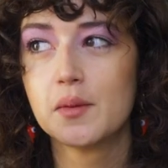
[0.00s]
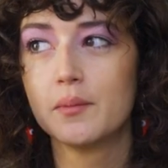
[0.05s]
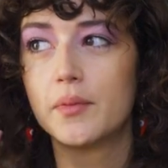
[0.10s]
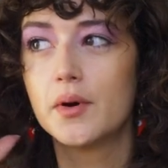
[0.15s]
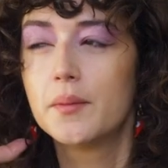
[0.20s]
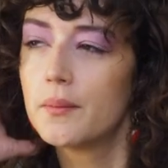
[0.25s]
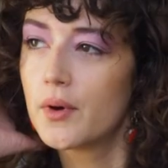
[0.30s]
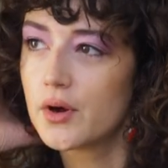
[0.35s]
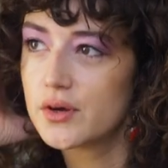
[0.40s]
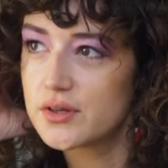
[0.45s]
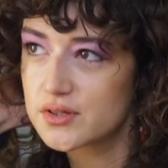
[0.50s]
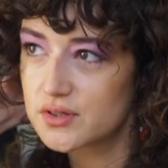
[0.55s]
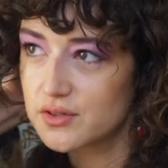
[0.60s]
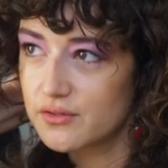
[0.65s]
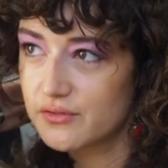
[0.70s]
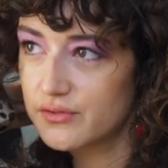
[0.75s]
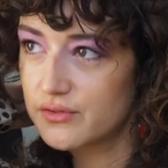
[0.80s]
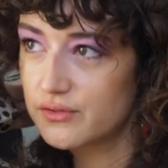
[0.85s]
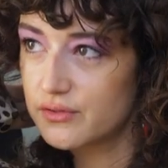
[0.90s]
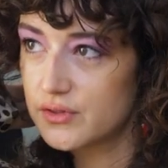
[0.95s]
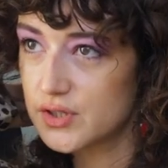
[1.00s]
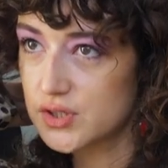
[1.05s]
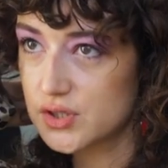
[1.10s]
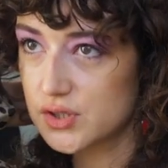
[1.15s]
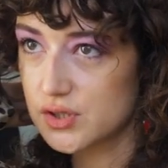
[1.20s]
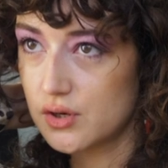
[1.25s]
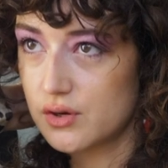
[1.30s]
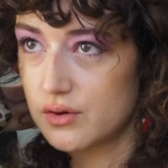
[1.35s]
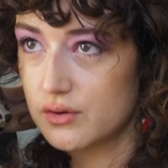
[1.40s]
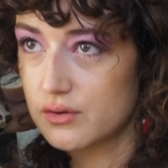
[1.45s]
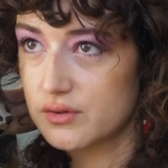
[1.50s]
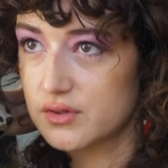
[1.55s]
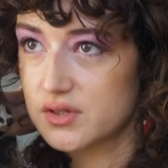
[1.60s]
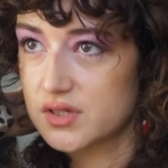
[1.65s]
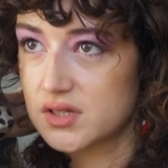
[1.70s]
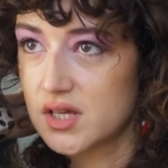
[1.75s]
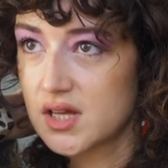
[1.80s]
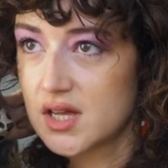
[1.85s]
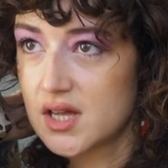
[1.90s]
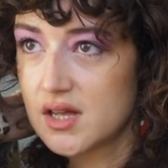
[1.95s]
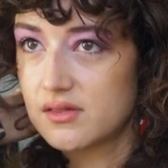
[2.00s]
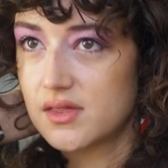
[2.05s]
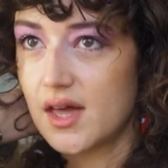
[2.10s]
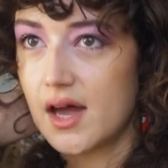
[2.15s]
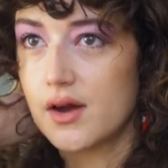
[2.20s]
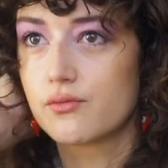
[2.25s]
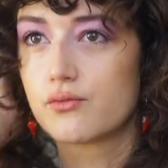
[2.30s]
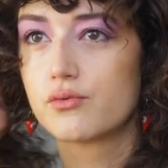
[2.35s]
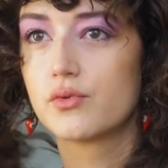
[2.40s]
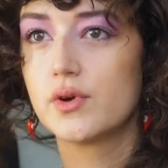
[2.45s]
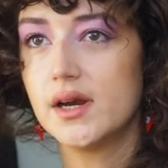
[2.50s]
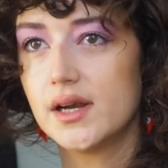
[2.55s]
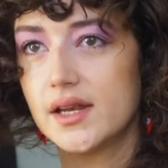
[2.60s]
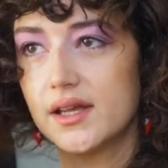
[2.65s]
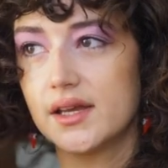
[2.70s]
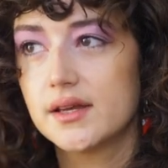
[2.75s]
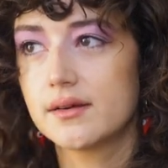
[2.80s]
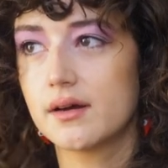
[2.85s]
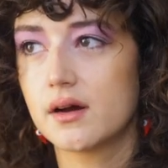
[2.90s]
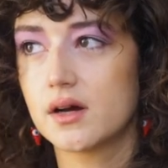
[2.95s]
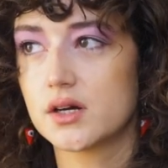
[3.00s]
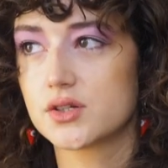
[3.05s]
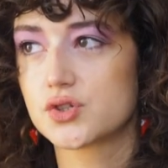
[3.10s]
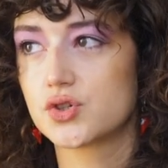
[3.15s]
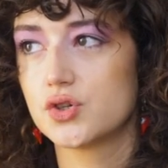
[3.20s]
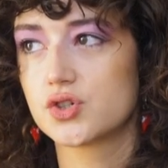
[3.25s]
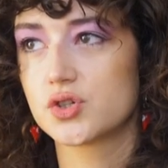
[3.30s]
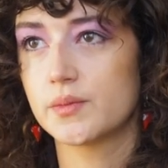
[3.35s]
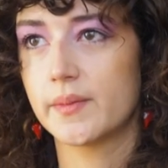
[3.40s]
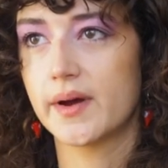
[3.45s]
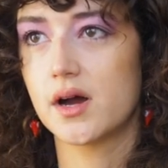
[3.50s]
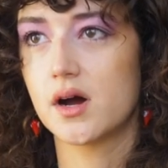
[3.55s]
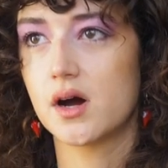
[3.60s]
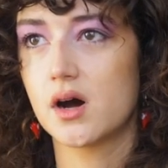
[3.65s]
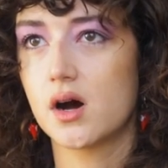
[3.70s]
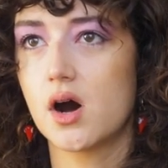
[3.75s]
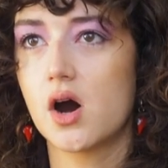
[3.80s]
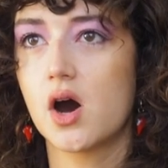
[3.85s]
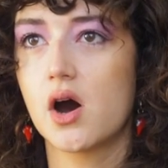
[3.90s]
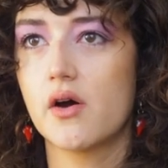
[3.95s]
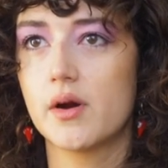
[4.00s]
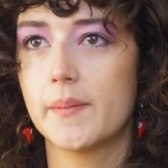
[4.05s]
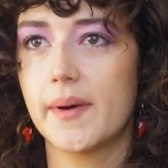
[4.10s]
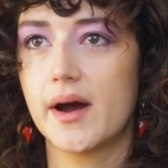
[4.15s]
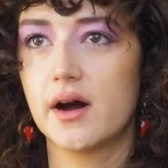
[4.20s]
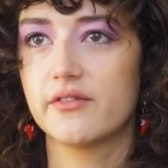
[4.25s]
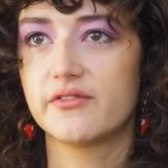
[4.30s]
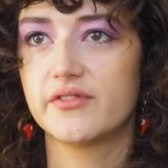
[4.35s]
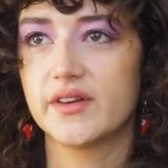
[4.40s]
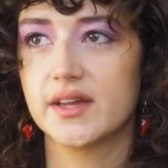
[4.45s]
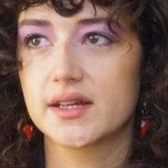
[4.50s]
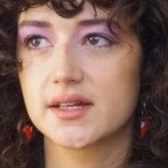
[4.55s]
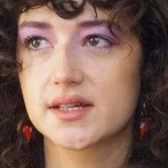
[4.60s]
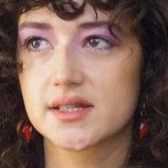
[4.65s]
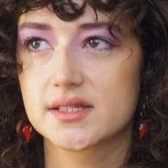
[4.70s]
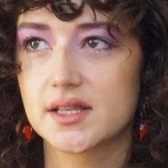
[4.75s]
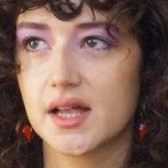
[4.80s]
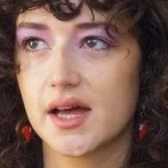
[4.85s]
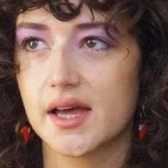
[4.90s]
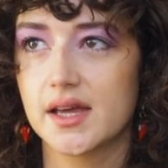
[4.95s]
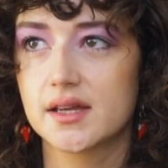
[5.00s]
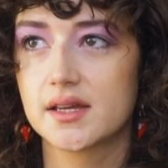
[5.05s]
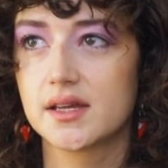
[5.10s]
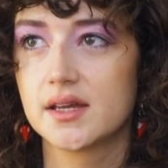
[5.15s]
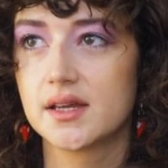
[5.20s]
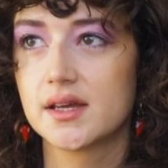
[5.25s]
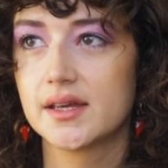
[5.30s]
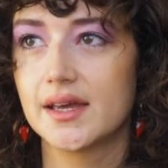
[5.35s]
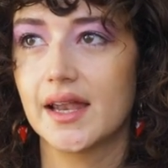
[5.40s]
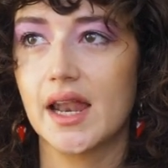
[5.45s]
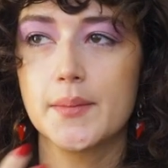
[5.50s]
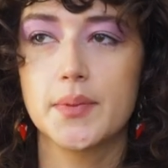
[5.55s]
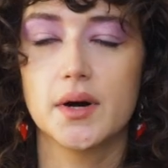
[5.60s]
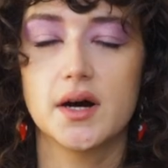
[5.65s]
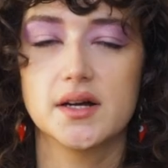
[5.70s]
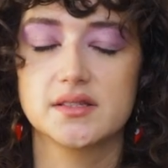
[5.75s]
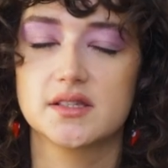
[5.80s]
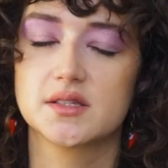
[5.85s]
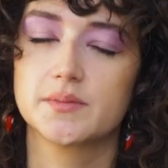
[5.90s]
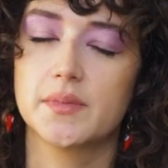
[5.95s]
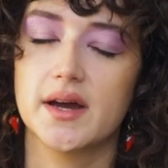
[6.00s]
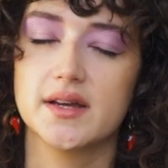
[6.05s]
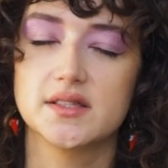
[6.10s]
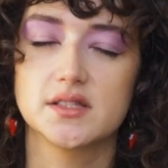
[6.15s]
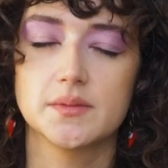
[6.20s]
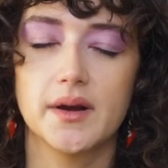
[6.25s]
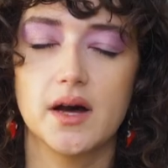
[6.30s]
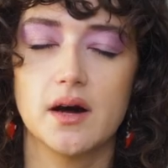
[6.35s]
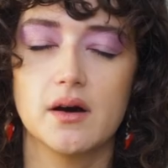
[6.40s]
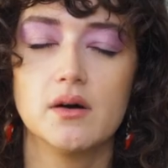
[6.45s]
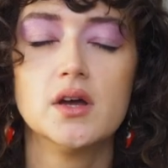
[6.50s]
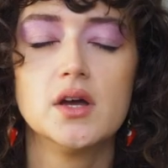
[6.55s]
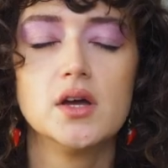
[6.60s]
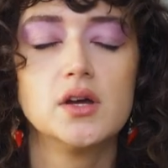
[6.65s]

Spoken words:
but most of the songs that really are true to my heart are about things like, you know, like Passers-by is about